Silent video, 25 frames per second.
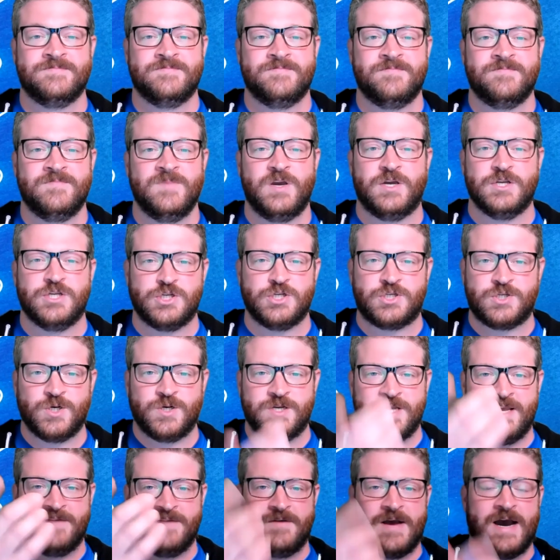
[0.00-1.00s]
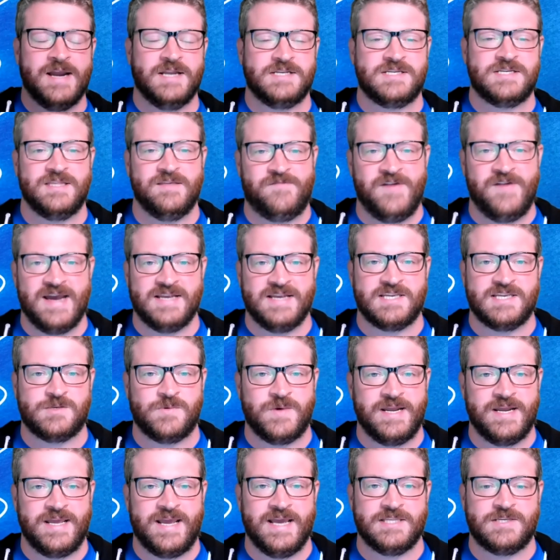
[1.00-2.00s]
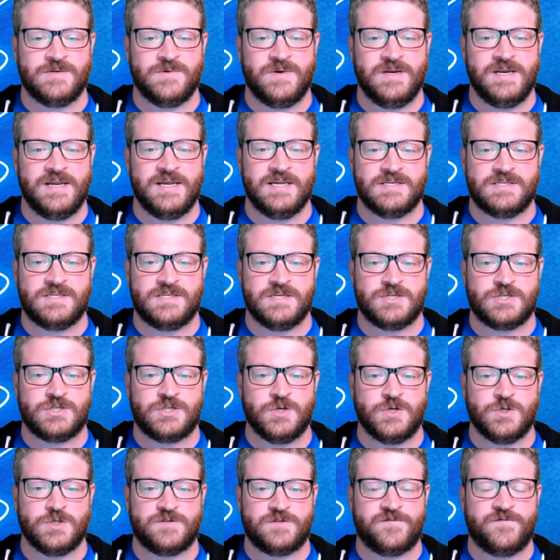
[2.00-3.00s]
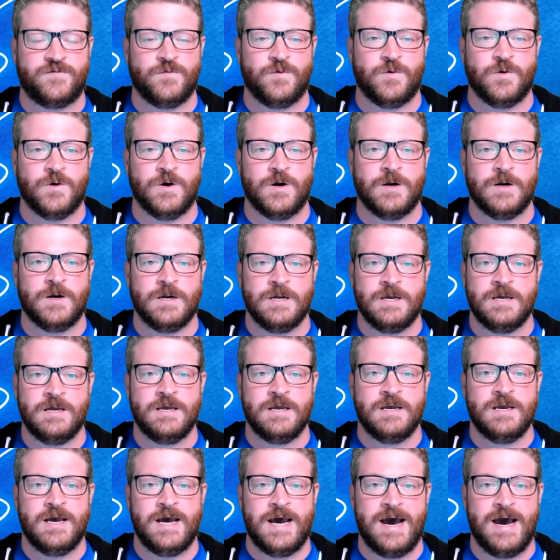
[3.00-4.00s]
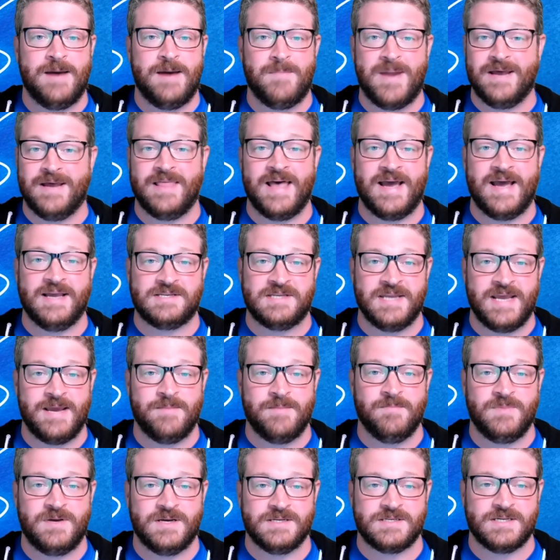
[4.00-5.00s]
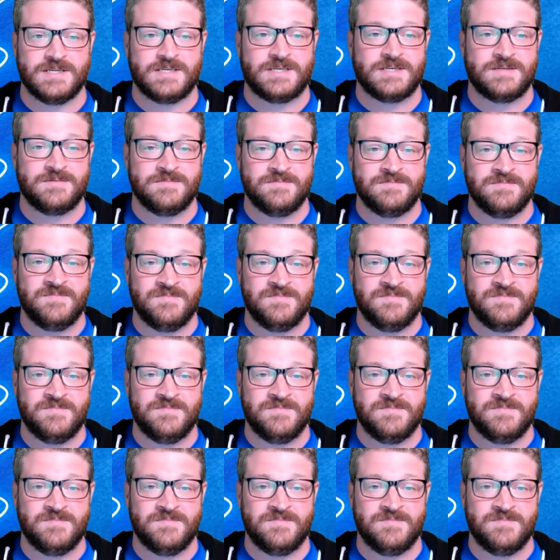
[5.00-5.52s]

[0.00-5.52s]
You can just search. Honestly, the fastest way to get to it is to search for my last name, because it's